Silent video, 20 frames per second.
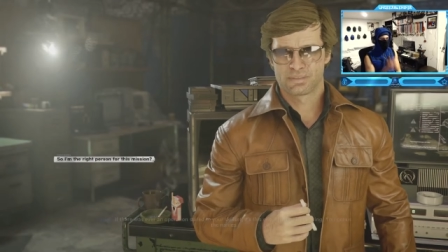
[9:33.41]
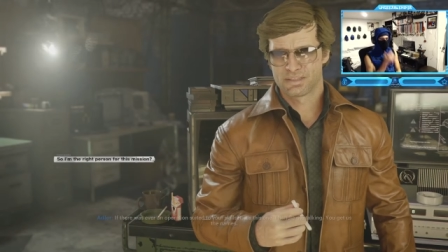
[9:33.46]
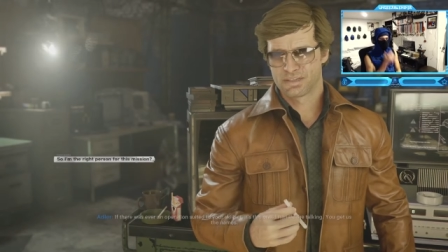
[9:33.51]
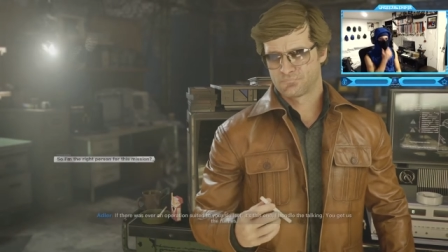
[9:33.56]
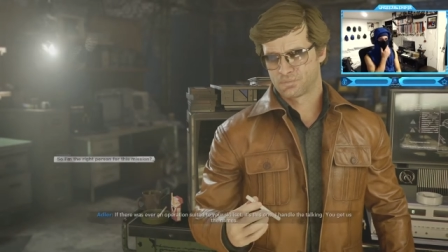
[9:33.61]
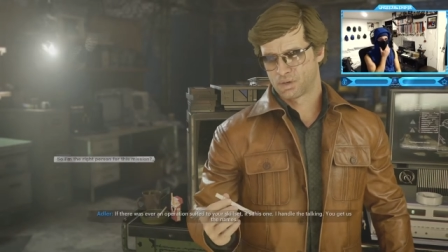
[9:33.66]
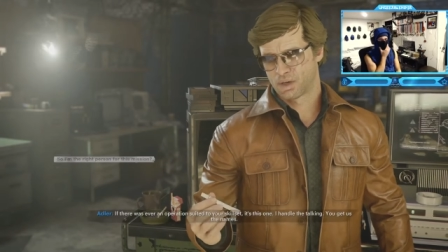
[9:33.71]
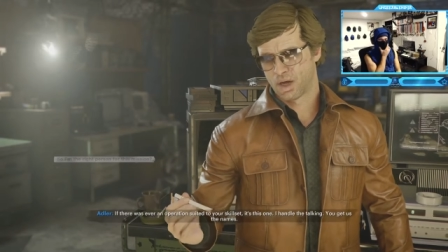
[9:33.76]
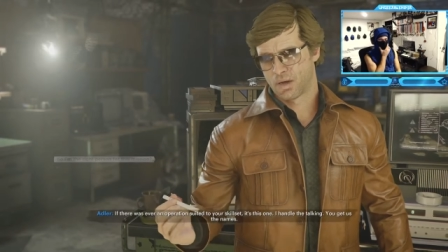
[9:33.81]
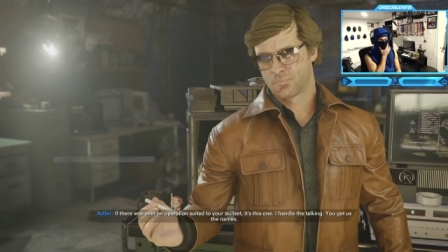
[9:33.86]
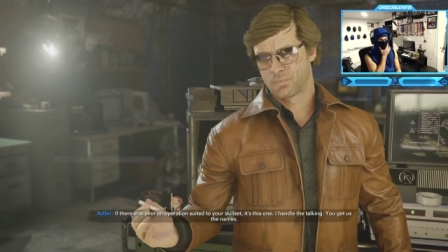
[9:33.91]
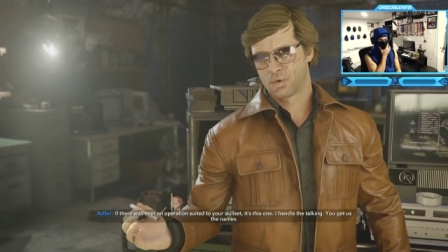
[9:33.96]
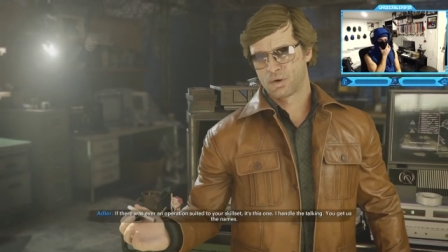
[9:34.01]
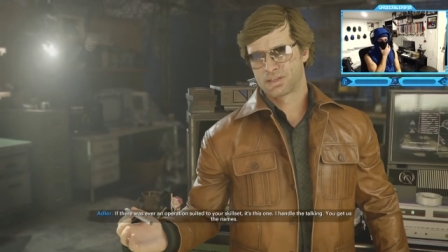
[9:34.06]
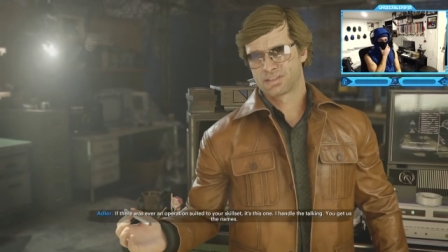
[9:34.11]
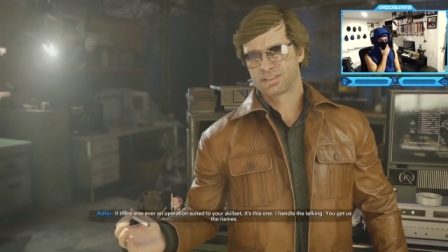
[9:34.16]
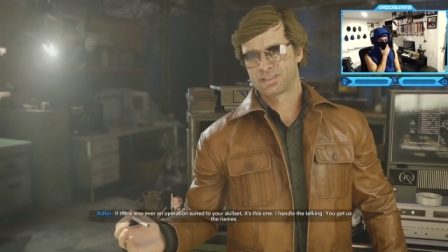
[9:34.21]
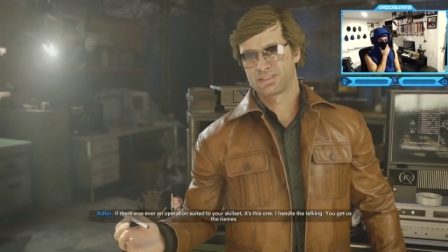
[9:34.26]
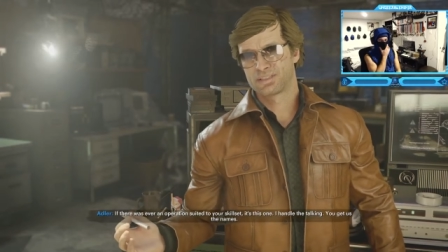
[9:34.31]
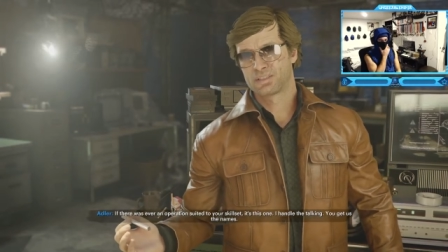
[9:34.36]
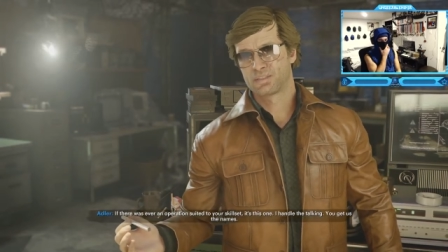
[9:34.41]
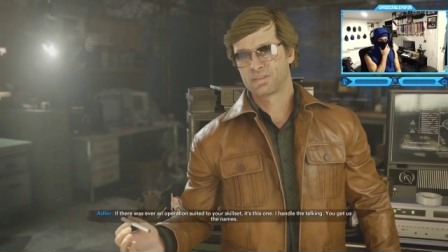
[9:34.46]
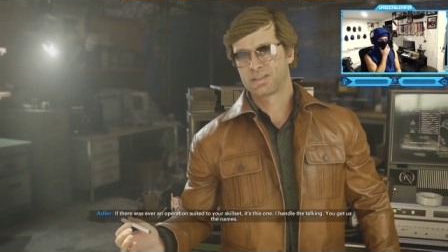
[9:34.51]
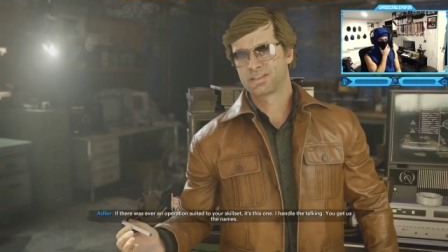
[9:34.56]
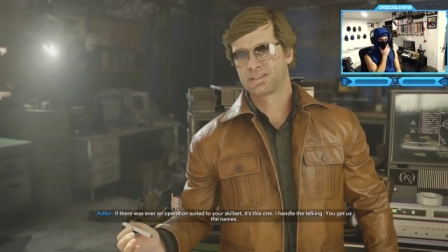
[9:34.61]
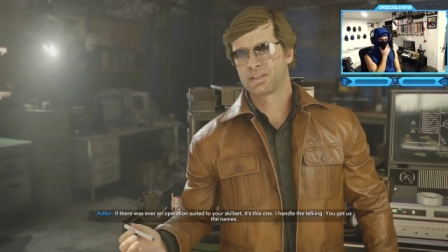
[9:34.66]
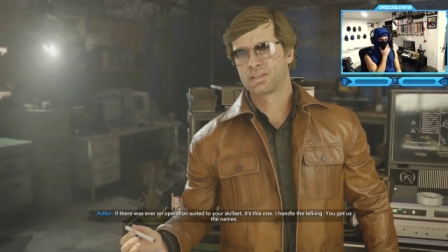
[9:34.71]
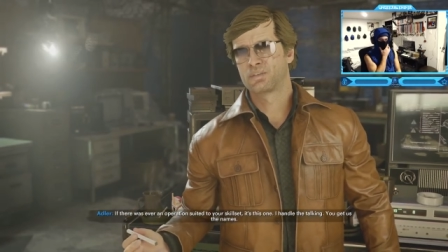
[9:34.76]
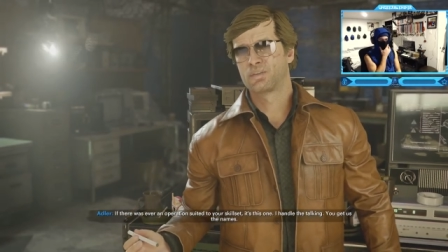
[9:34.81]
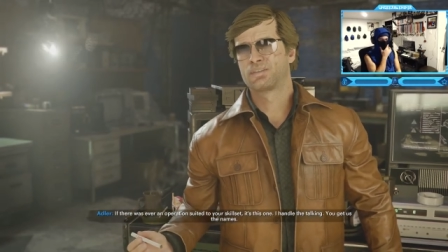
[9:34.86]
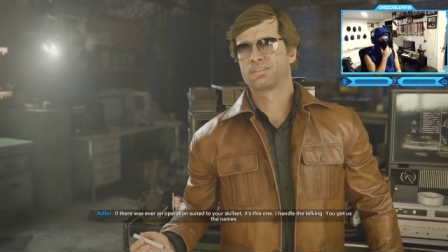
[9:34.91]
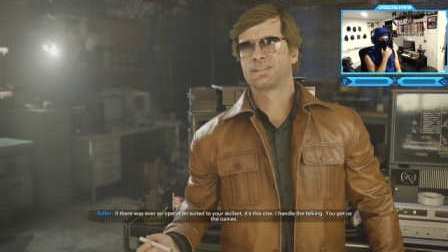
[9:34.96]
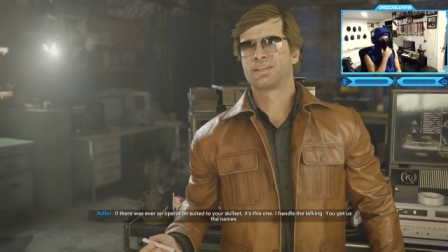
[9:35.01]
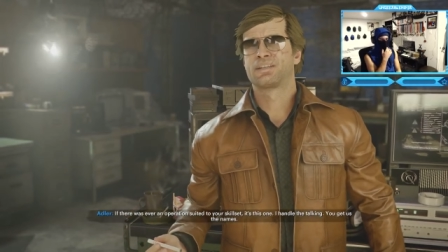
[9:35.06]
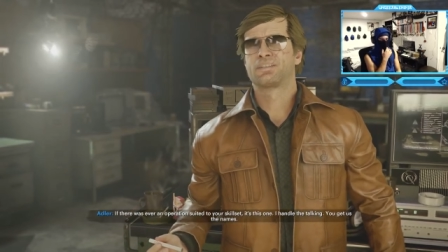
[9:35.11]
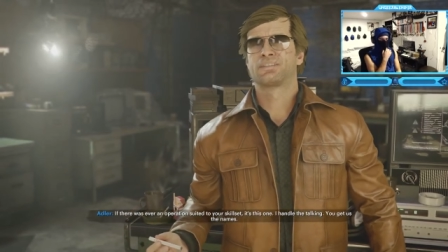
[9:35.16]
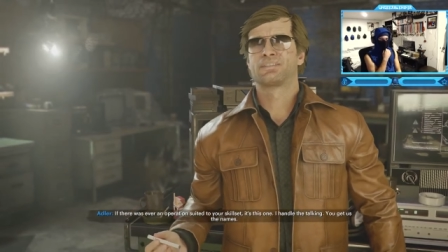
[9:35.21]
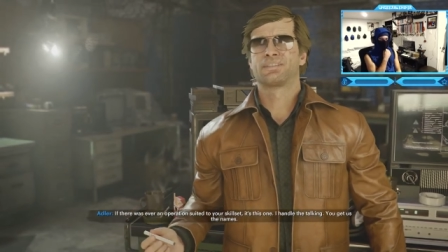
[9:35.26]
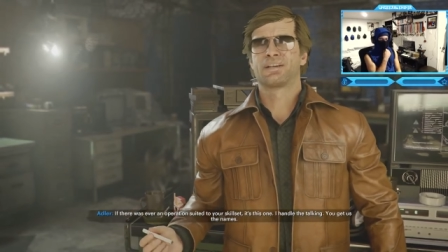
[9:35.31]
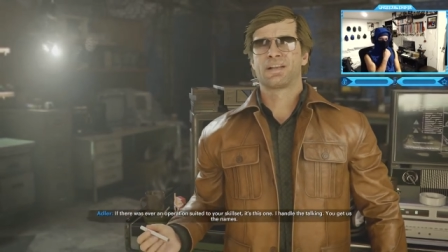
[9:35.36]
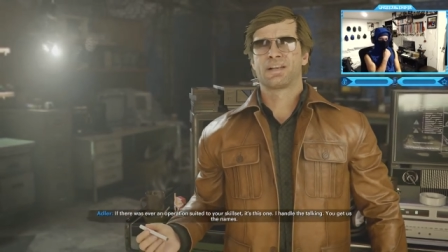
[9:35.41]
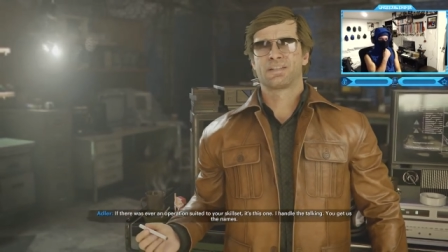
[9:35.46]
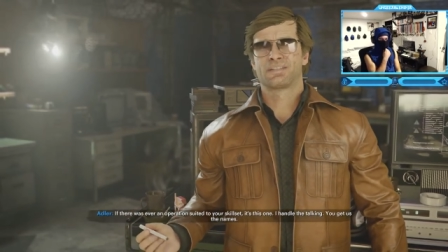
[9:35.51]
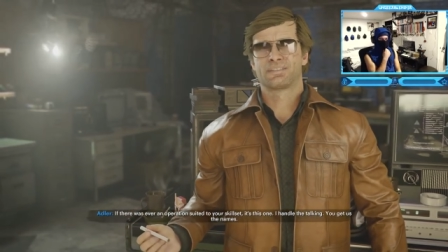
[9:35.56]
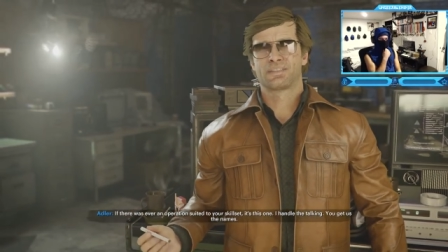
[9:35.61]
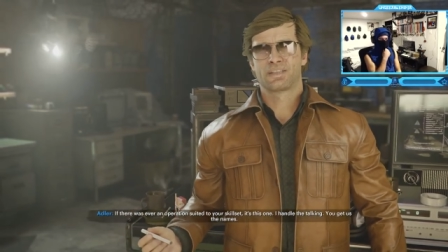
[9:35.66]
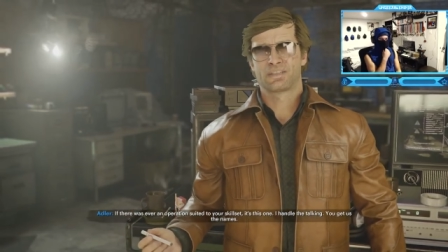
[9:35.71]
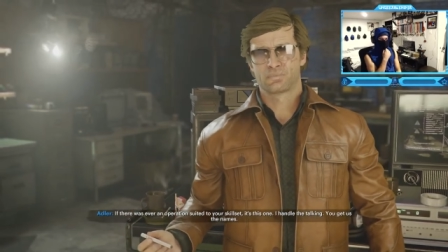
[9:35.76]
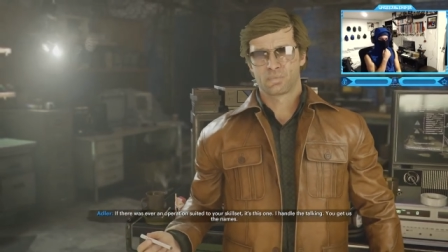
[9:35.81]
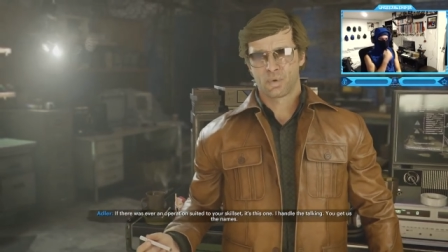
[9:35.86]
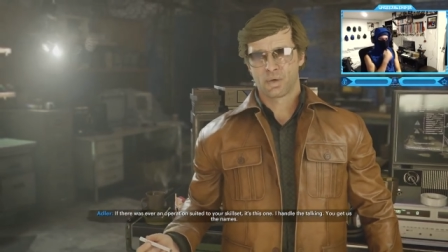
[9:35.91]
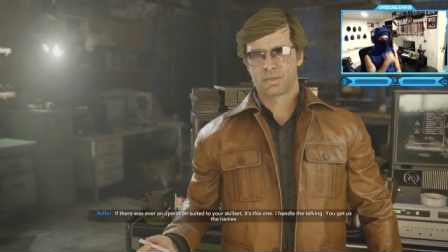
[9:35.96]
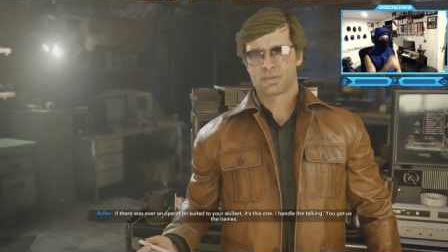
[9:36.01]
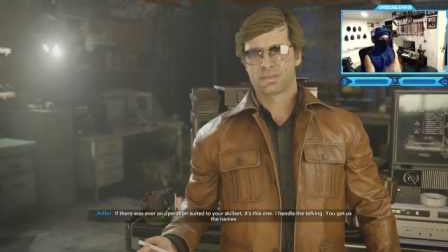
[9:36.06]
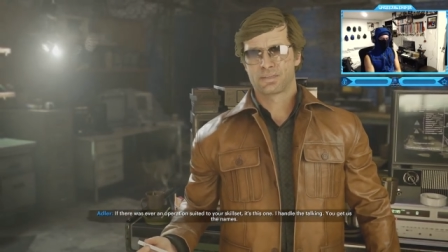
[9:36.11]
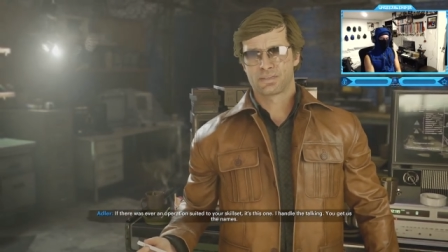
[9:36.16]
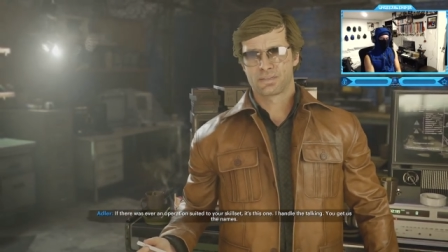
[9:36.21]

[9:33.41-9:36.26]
ever an operation suited to your skill set, it's this one.